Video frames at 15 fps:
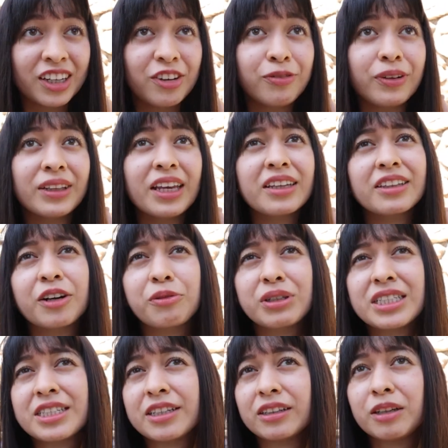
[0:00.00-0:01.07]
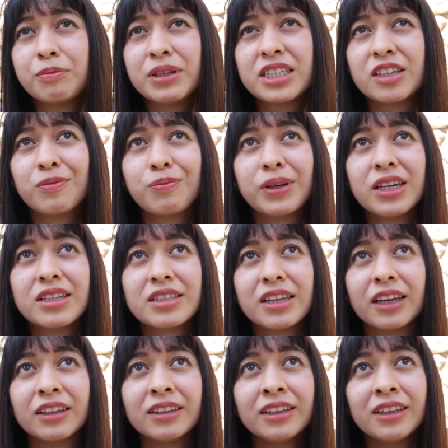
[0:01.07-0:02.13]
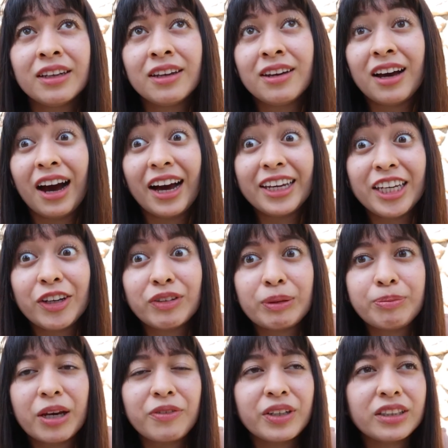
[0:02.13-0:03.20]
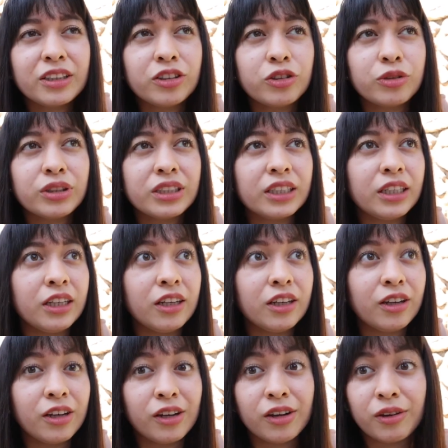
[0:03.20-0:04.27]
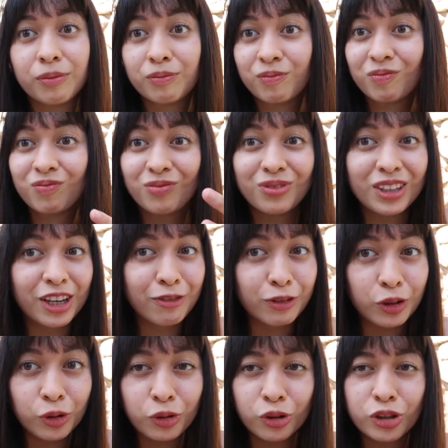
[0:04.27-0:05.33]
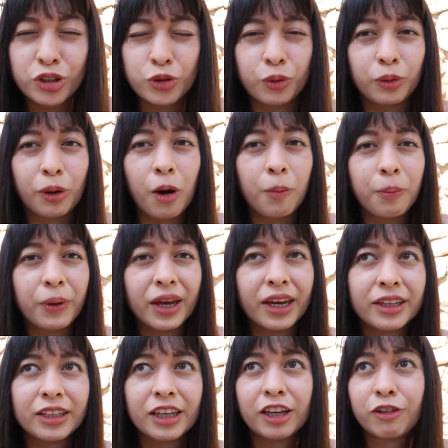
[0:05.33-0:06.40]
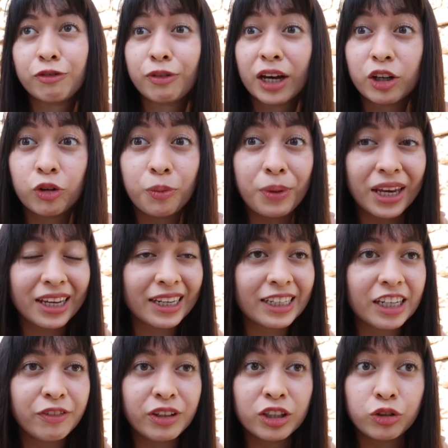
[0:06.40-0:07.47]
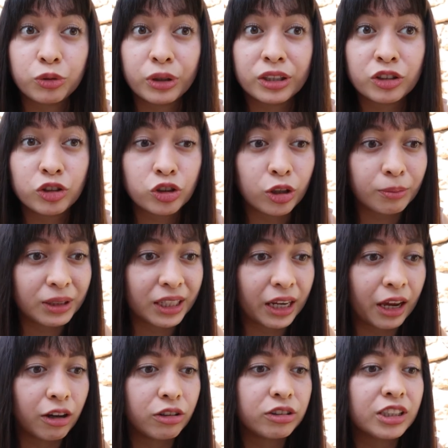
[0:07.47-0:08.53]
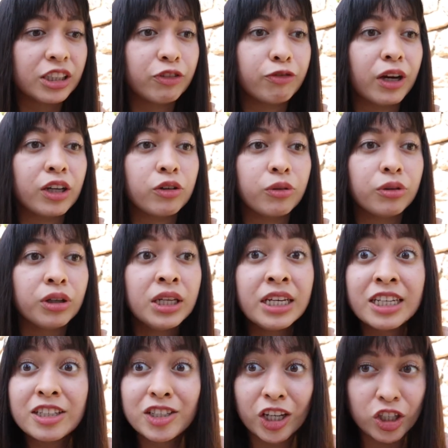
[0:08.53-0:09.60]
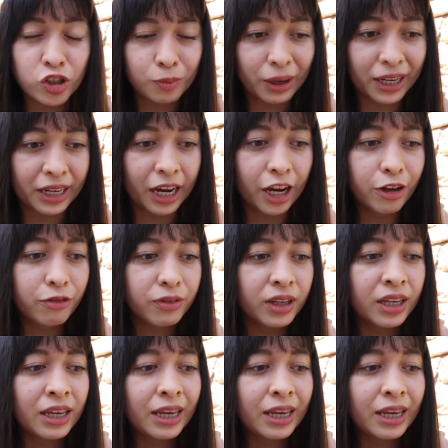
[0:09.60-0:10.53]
I felt like there was still a missing piece, and I gave up everything to see if new doors could open, if I could make a living doing something else, if I could change my life.